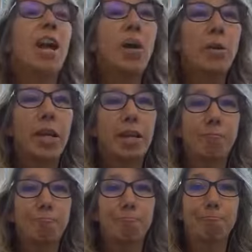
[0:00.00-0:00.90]
Okay,
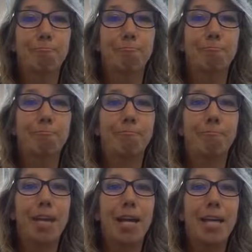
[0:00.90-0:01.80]

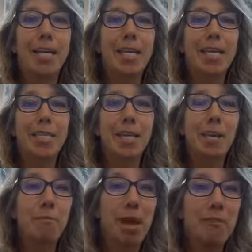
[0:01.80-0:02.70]
I guess
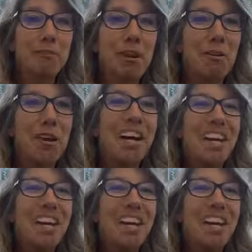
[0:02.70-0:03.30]
I'm live now.